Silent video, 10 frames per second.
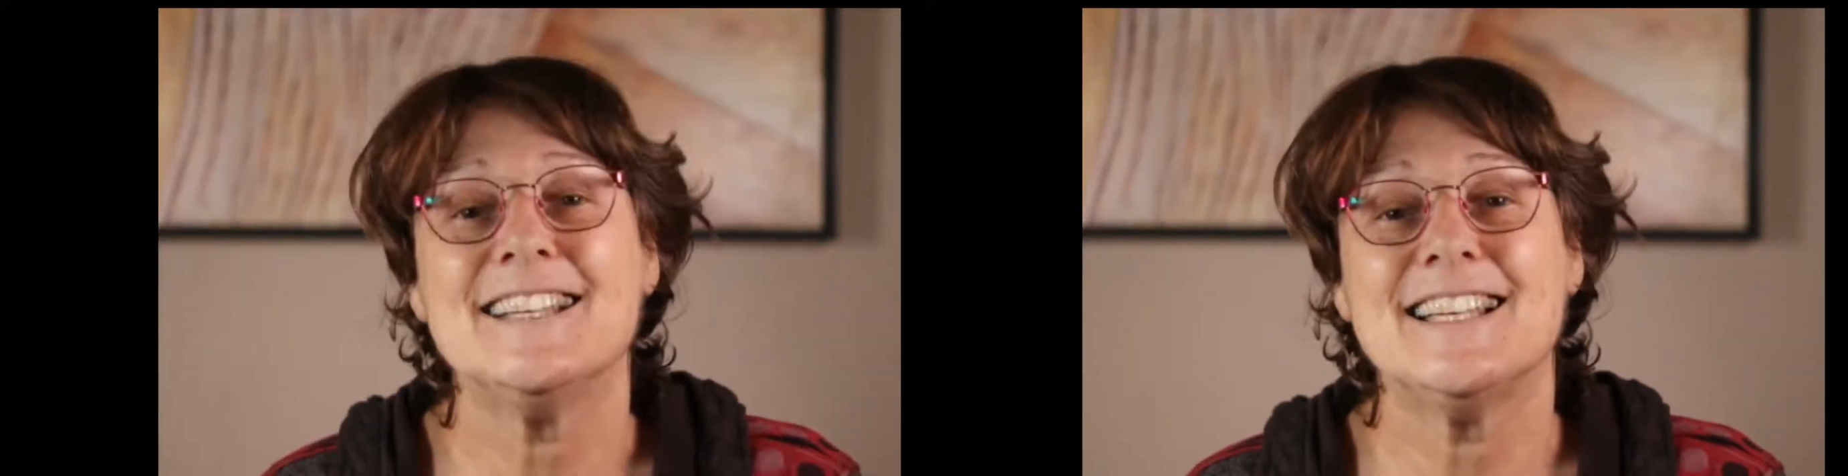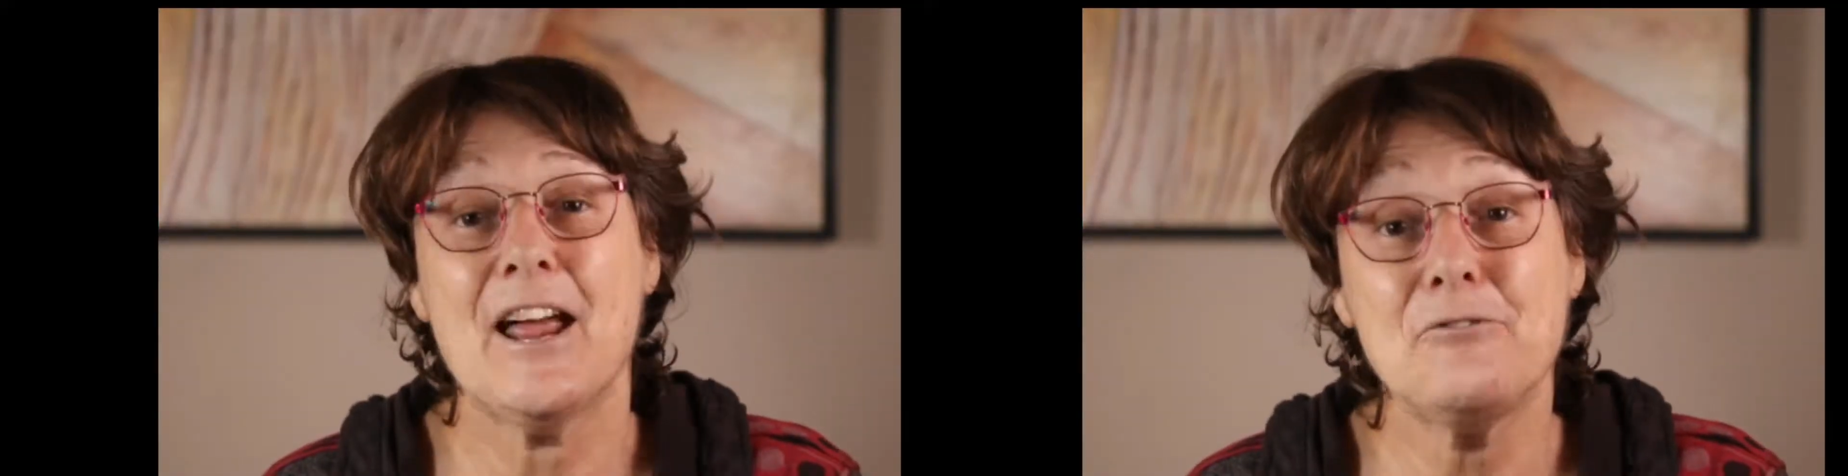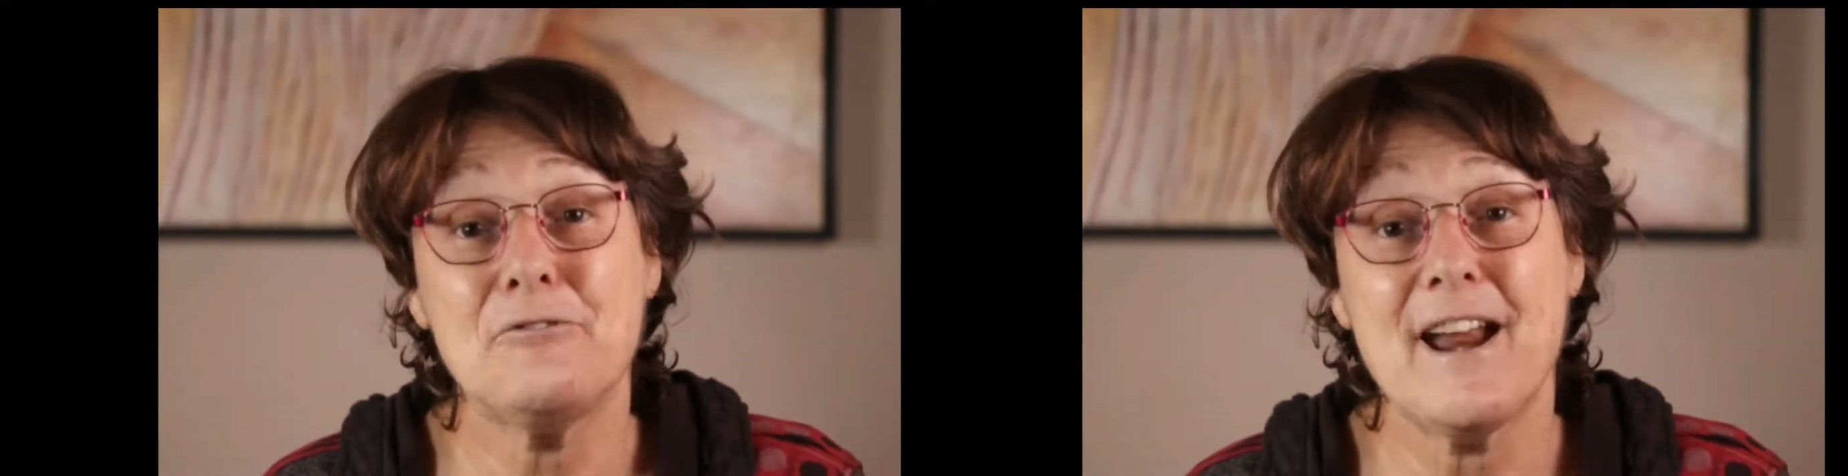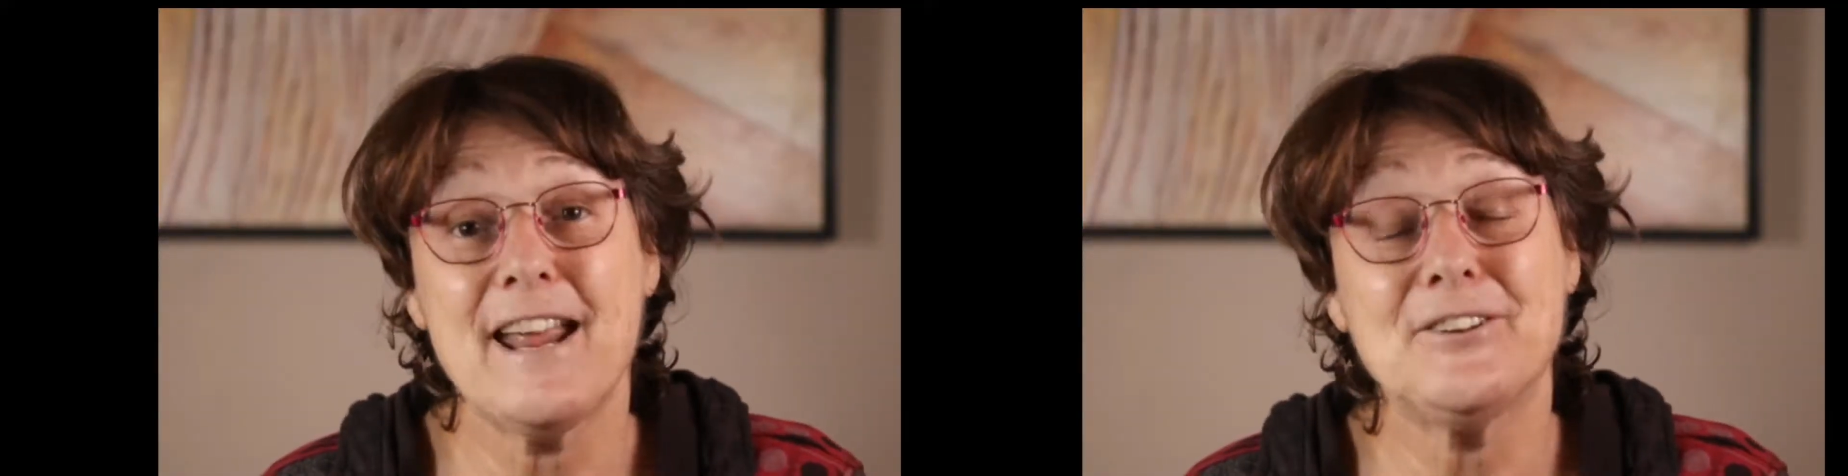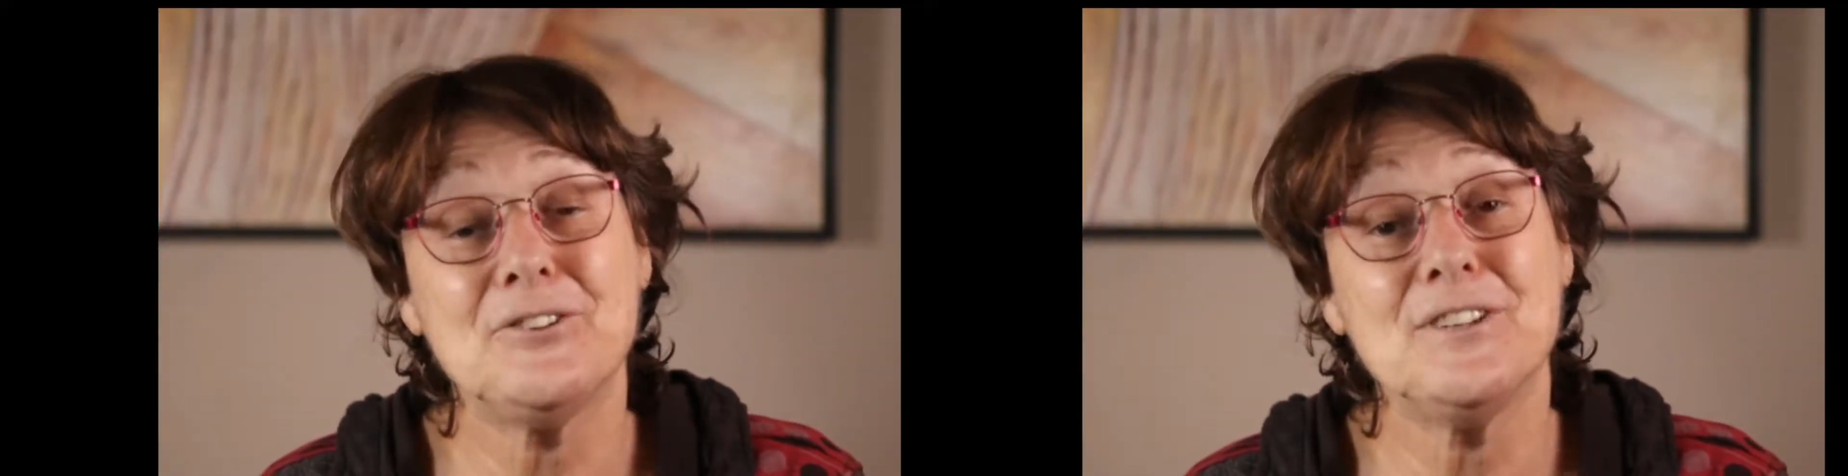Karen
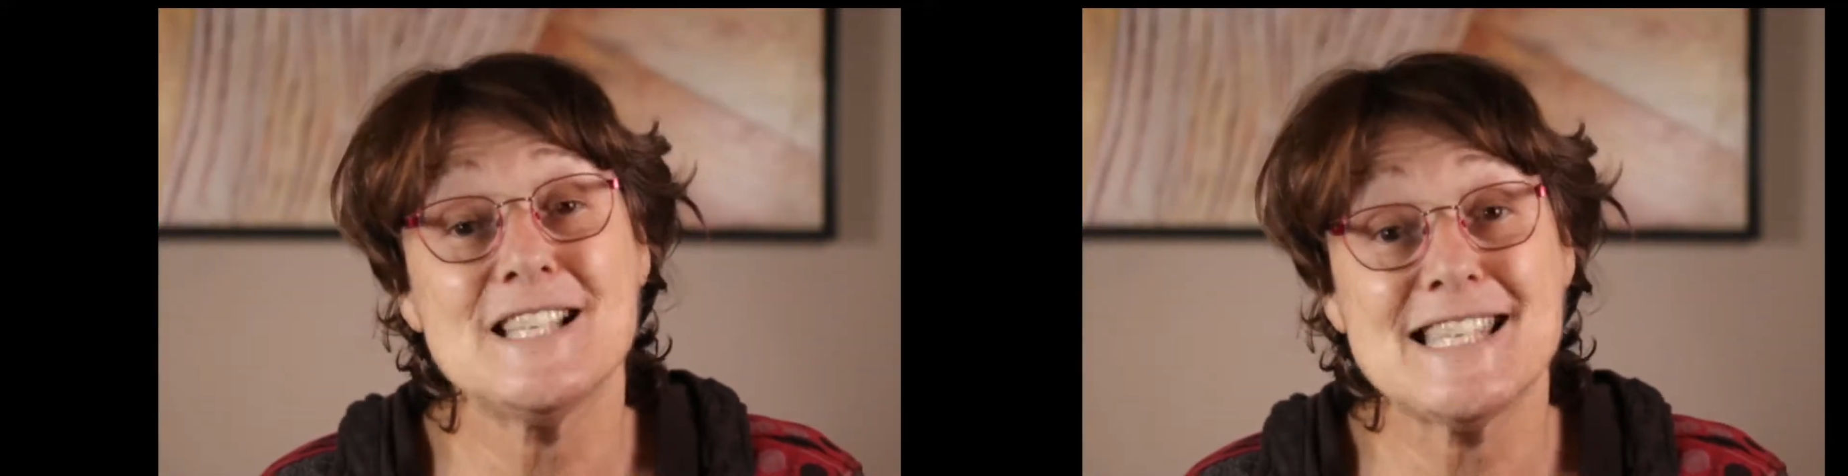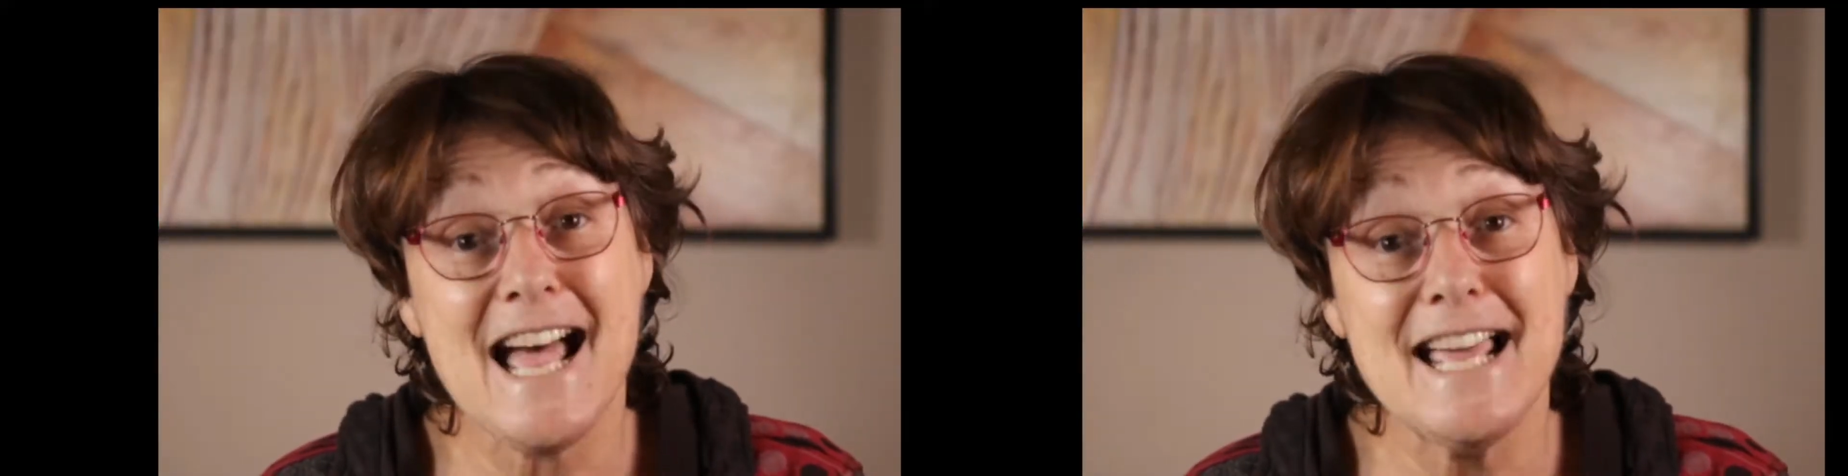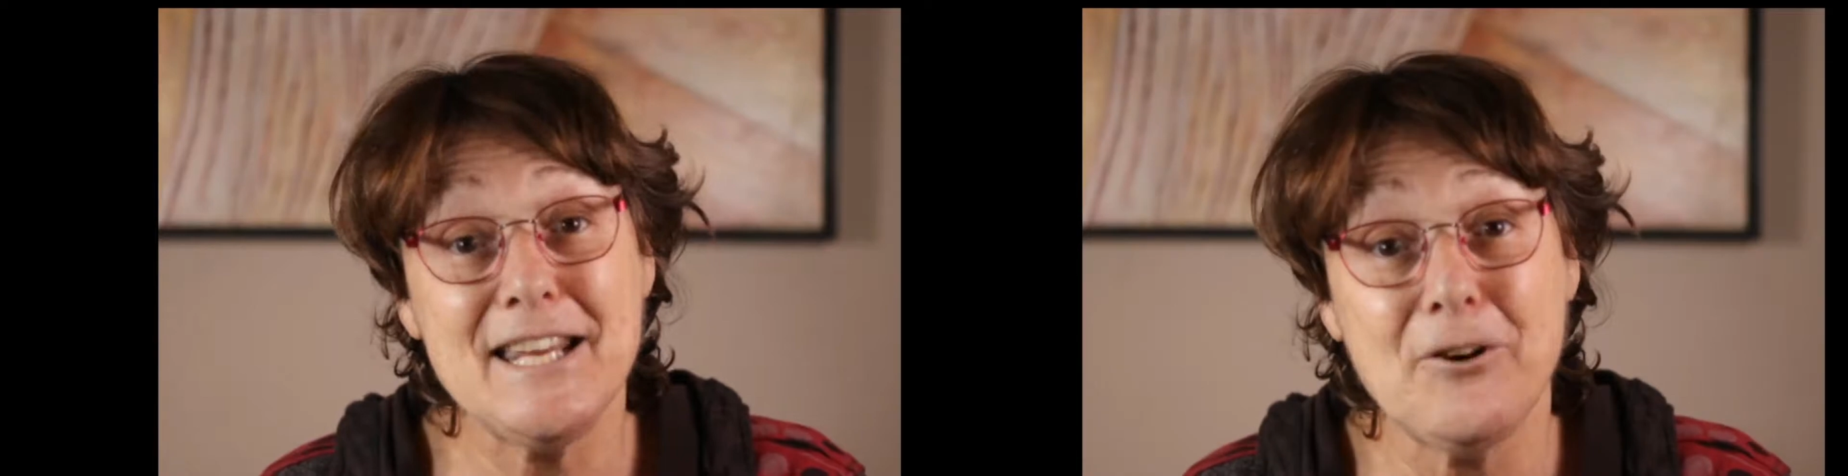Frankel signing